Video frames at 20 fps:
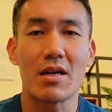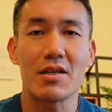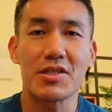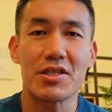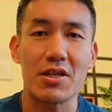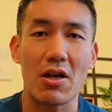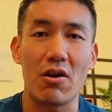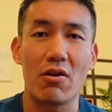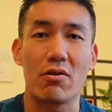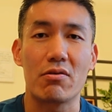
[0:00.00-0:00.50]

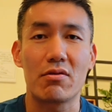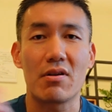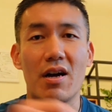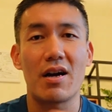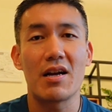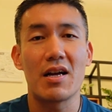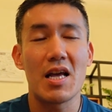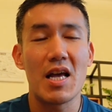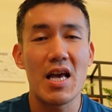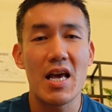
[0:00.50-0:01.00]
So,
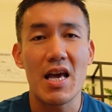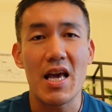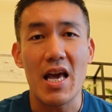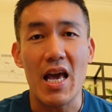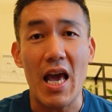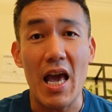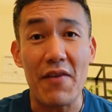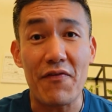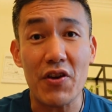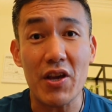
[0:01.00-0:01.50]

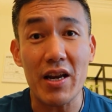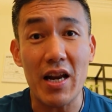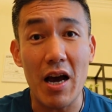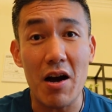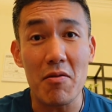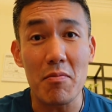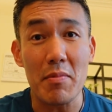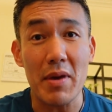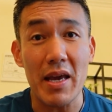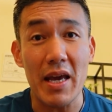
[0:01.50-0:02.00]
if you could
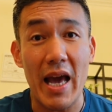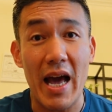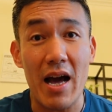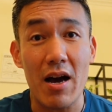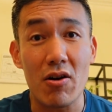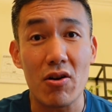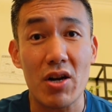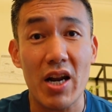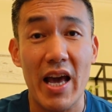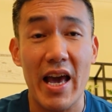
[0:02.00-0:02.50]
help me
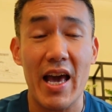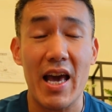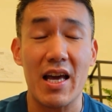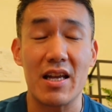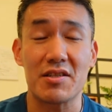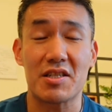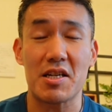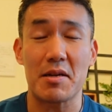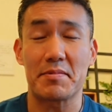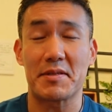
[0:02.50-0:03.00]
out
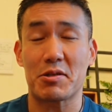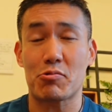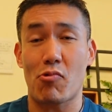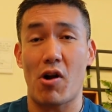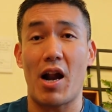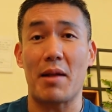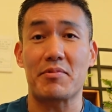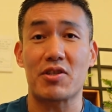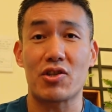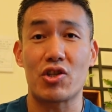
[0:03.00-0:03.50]
and
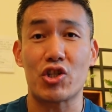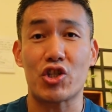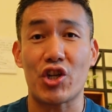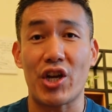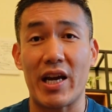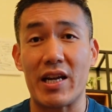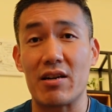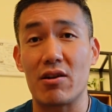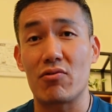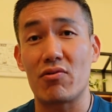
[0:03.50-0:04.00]
subscribe to the
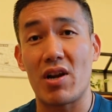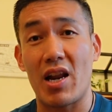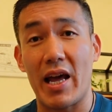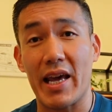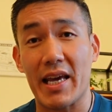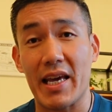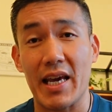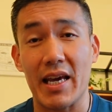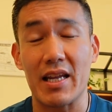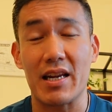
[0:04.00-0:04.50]
channel,
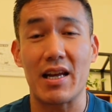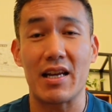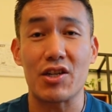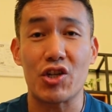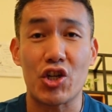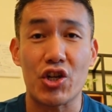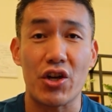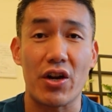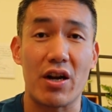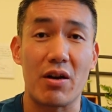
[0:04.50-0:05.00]
like it
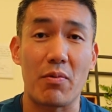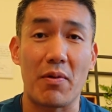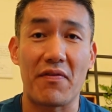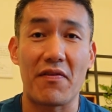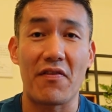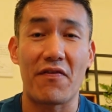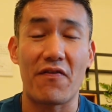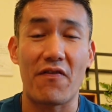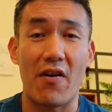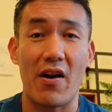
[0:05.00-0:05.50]
and share it with
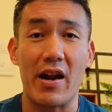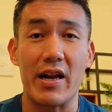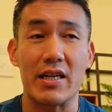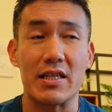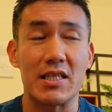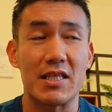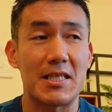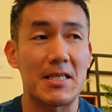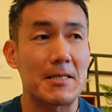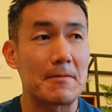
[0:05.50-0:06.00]
your
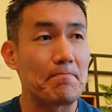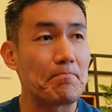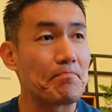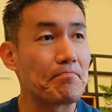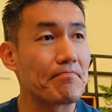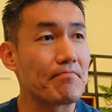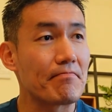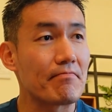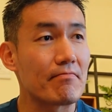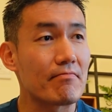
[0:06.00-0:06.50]
friends,
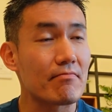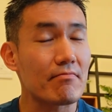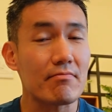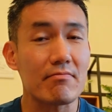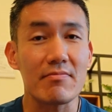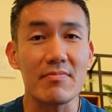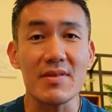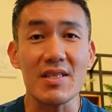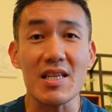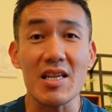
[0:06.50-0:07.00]

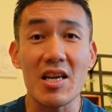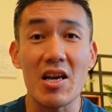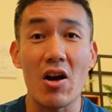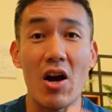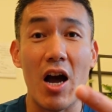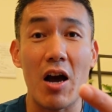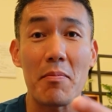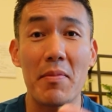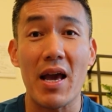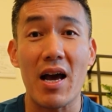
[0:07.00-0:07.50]
it'll
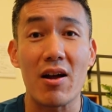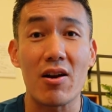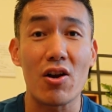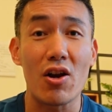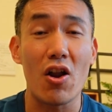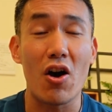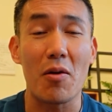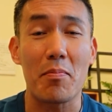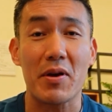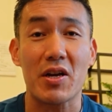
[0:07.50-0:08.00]
help me out a
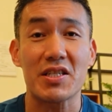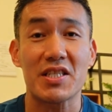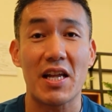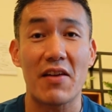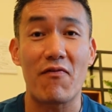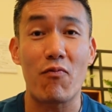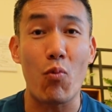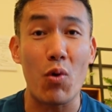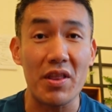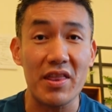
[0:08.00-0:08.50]
lot, because
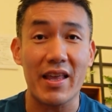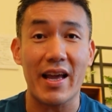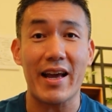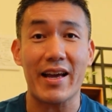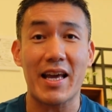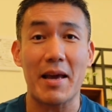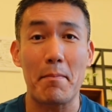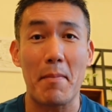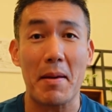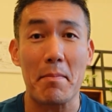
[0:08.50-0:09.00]
if one day I
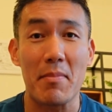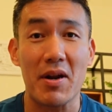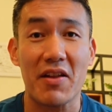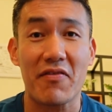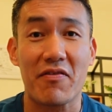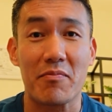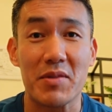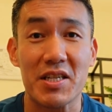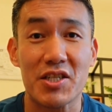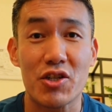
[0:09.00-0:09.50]
can make money
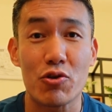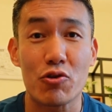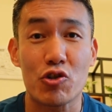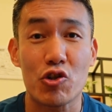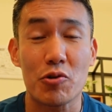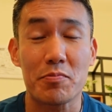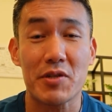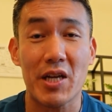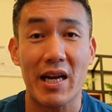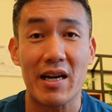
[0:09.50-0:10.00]
from this
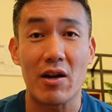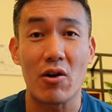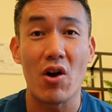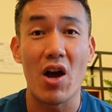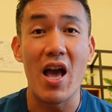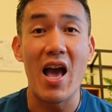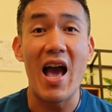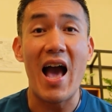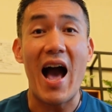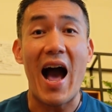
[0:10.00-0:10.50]
YouTube channel,
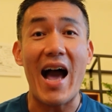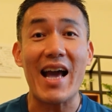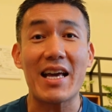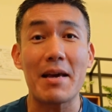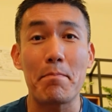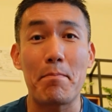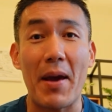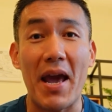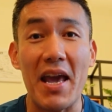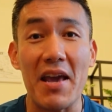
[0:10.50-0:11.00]
I
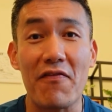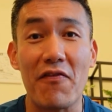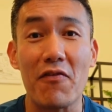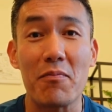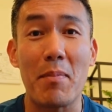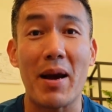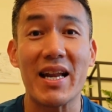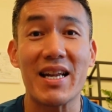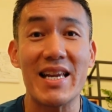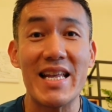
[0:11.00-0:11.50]
can pay for
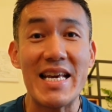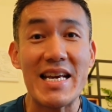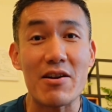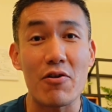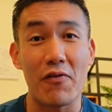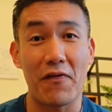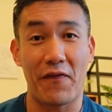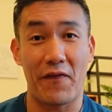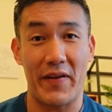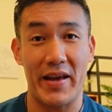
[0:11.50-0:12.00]
my
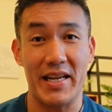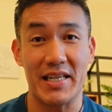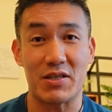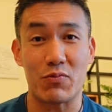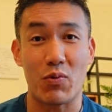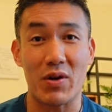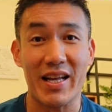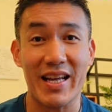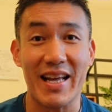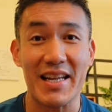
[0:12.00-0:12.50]
legal fees
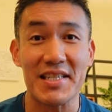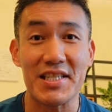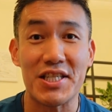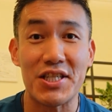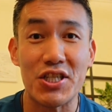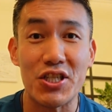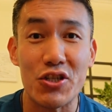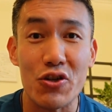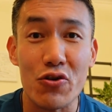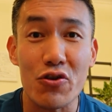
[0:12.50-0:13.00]
when I get
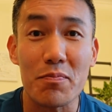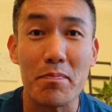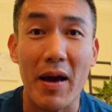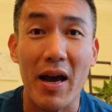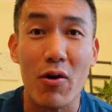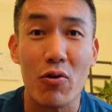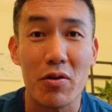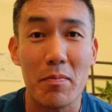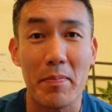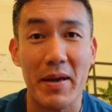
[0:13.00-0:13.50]
sued
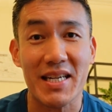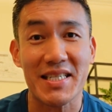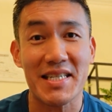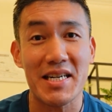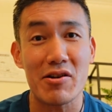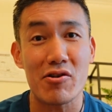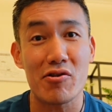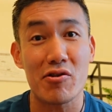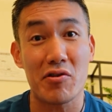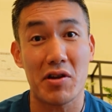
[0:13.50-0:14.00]
by all the big
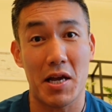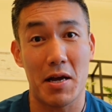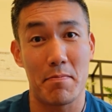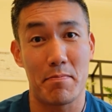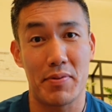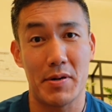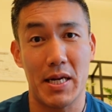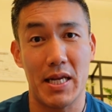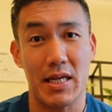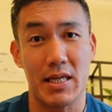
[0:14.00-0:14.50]
cereal
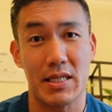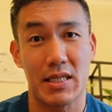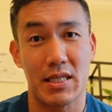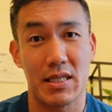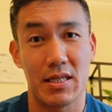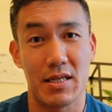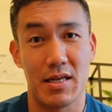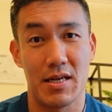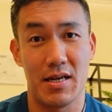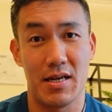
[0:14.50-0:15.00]
companies.